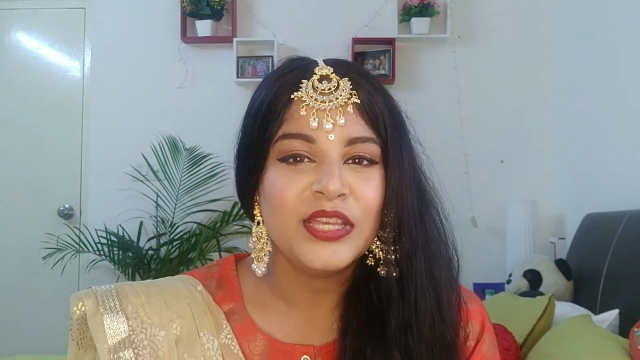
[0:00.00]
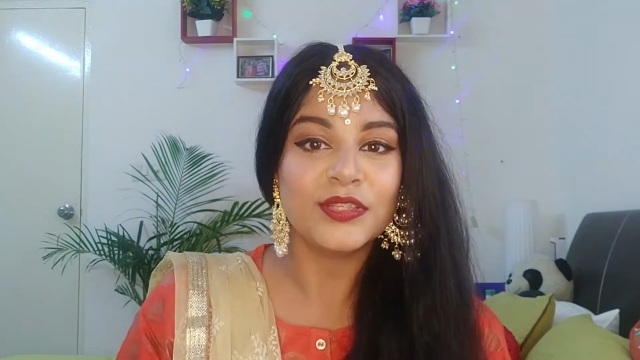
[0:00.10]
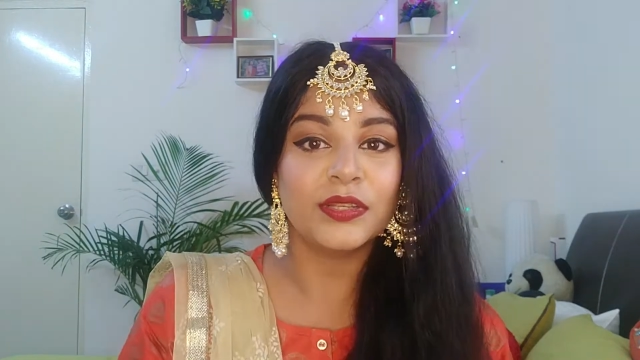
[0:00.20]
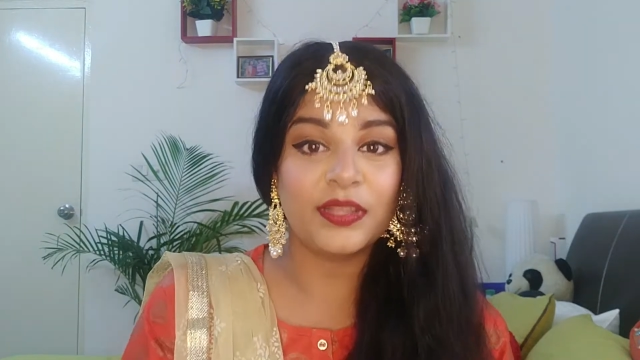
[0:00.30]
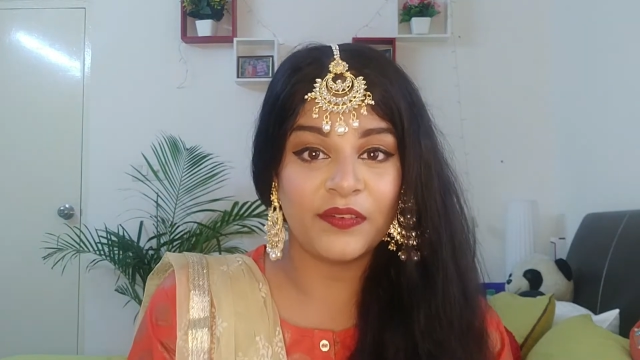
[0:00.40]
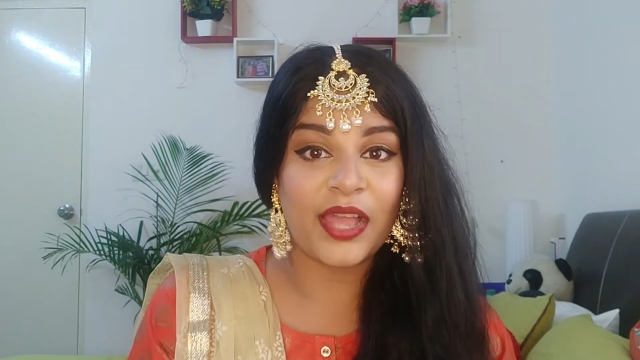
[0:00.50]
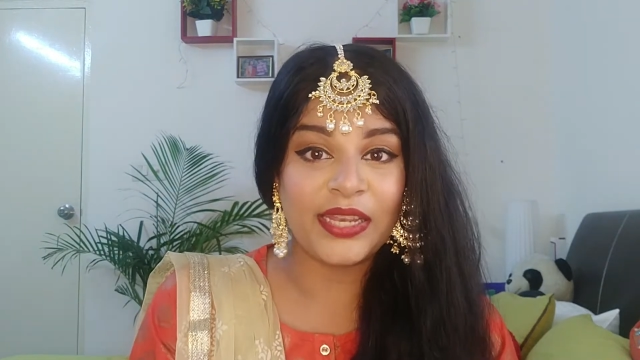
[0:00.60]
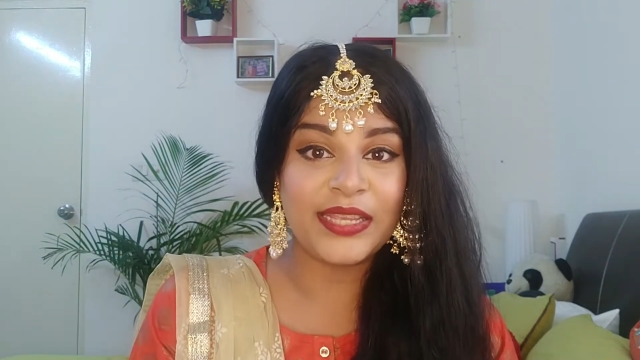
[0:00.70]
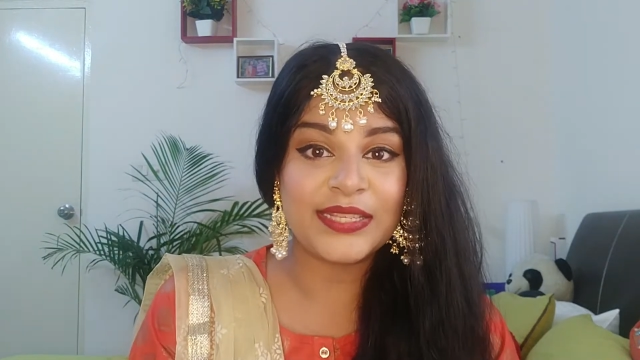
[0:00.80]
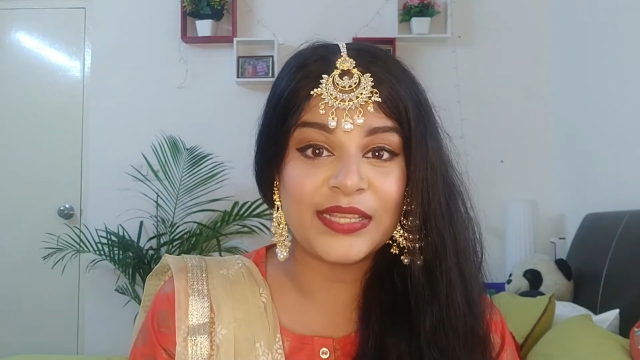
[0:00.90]
So
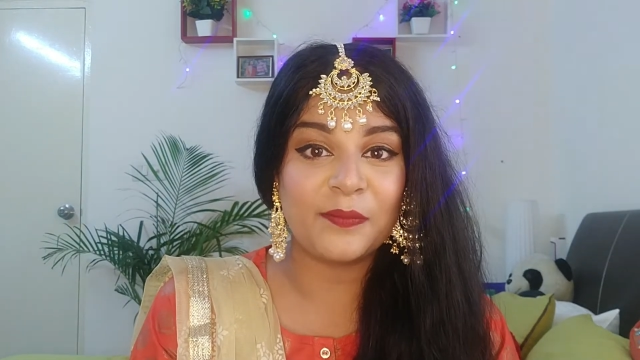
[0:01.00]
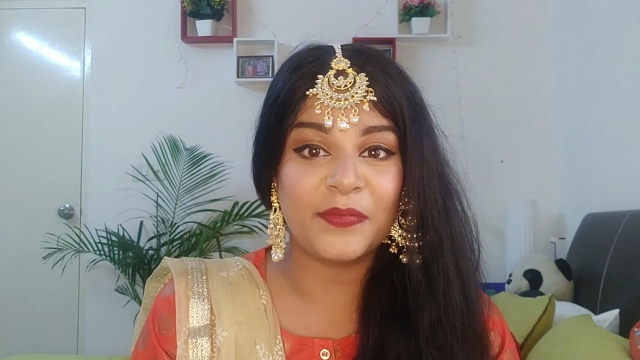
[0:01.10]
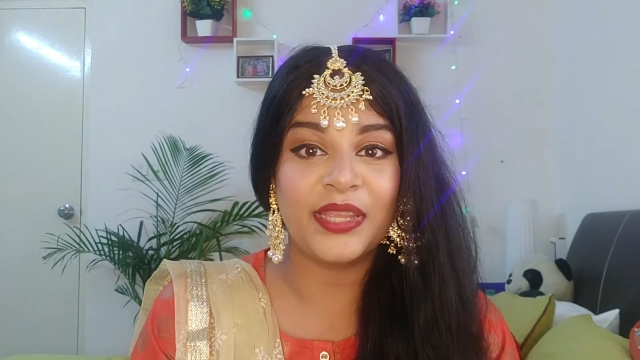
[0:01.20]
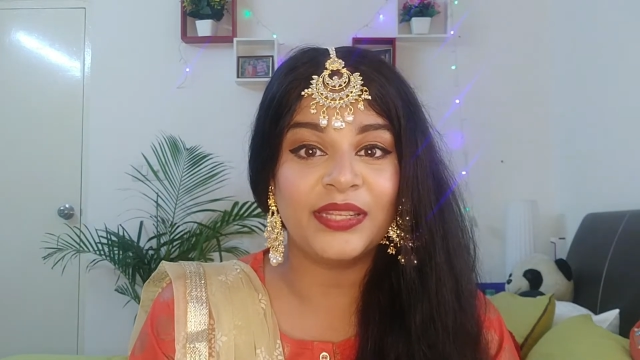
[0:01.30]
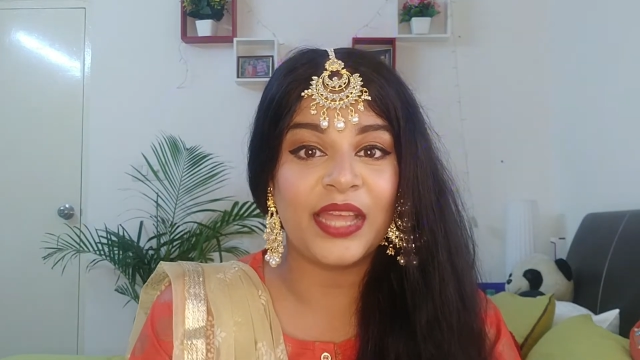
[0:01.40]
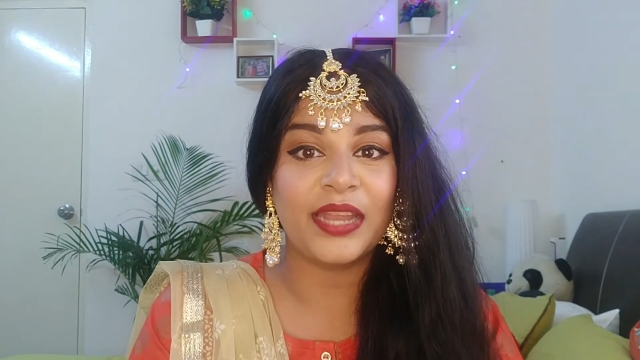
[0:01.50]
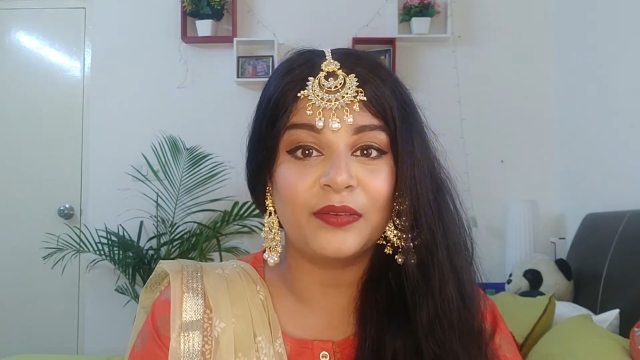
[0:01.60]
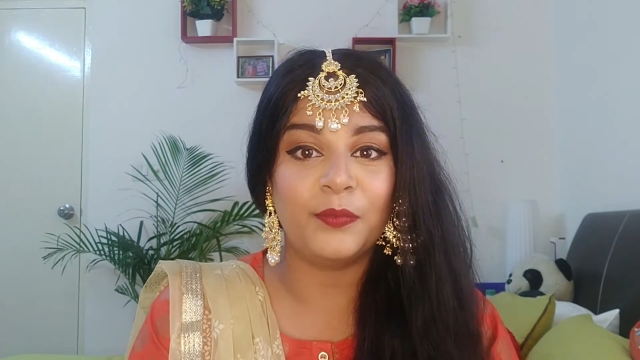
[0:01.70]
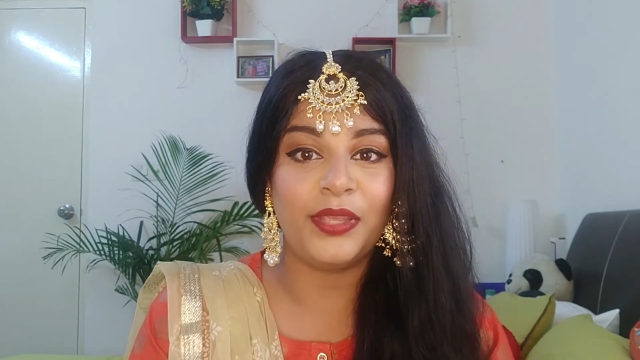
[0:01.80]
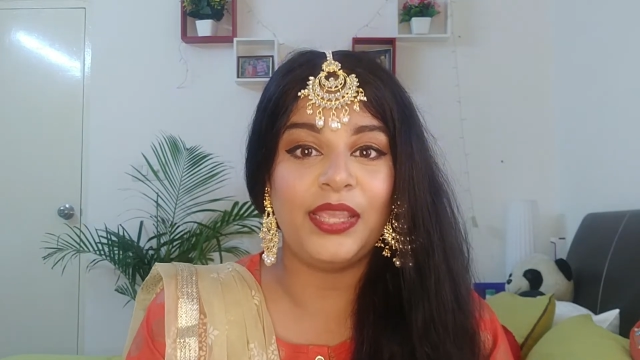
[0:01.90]
Diwali is something that
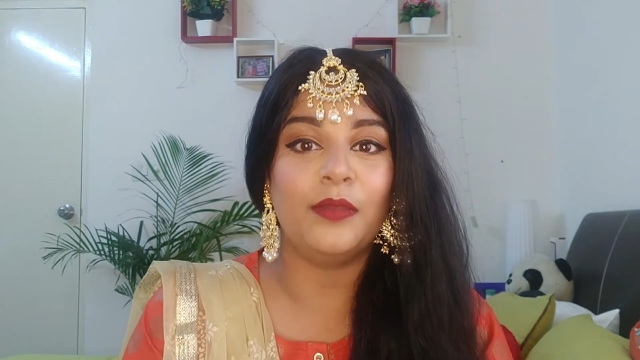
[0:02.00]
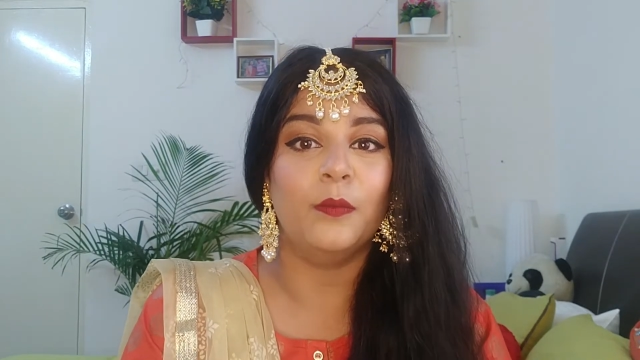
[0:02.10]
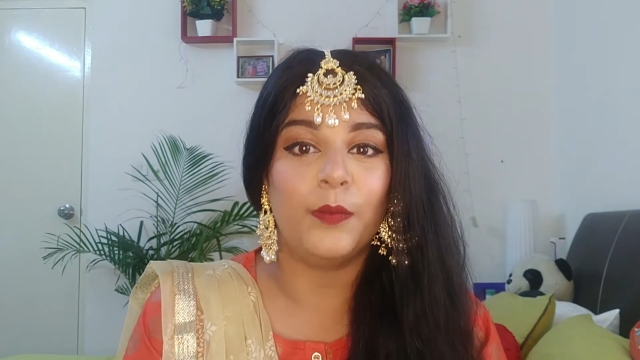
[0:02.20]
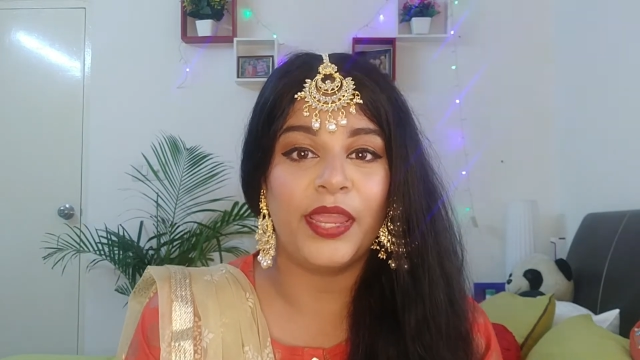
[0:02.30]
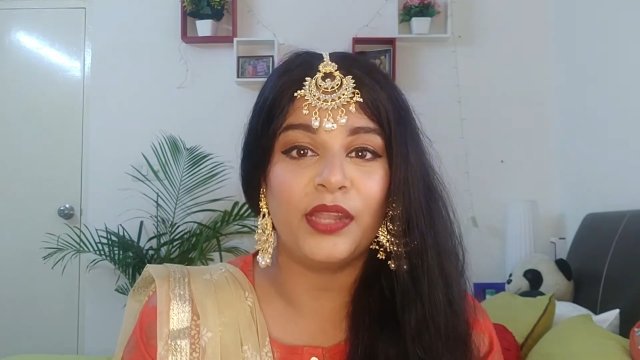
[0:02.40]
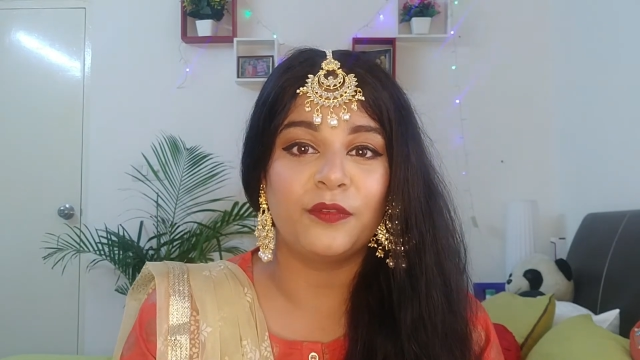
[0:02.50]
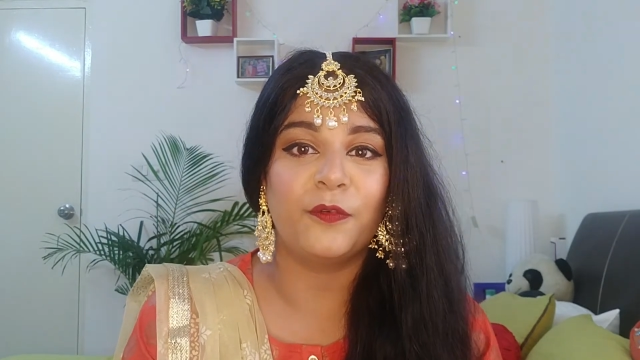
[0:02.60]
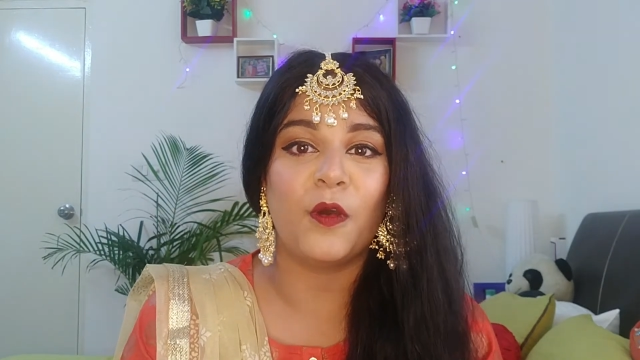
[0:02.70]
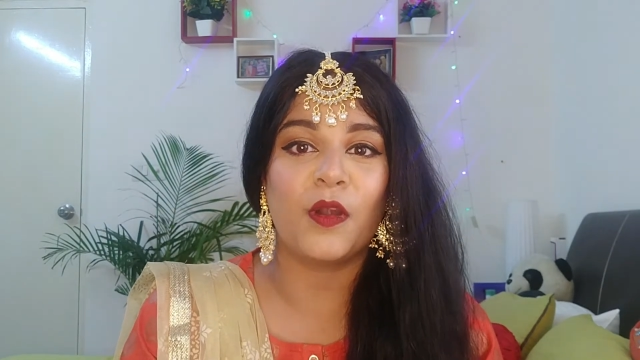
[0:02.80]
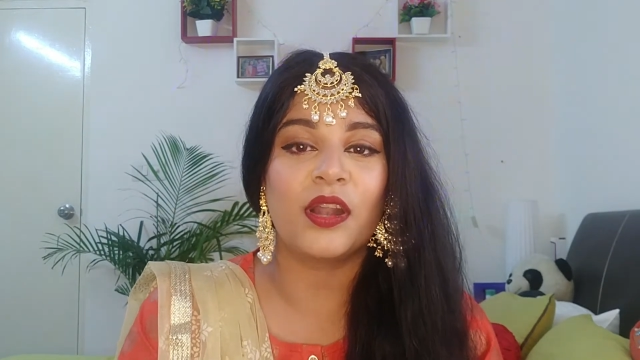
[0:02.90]
we wait
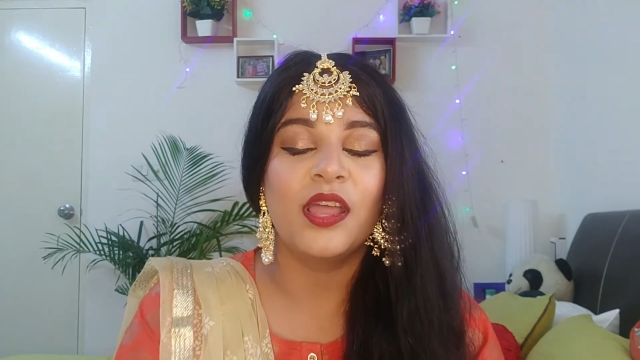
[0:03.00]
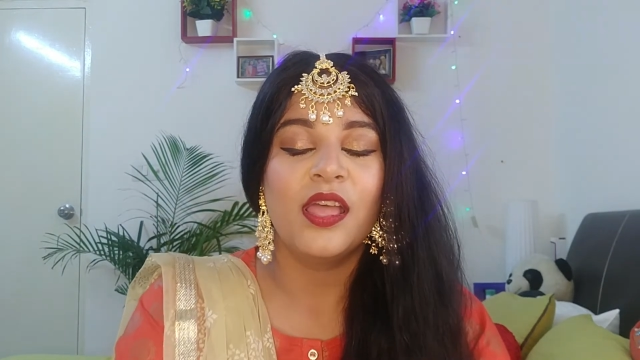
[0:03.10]
for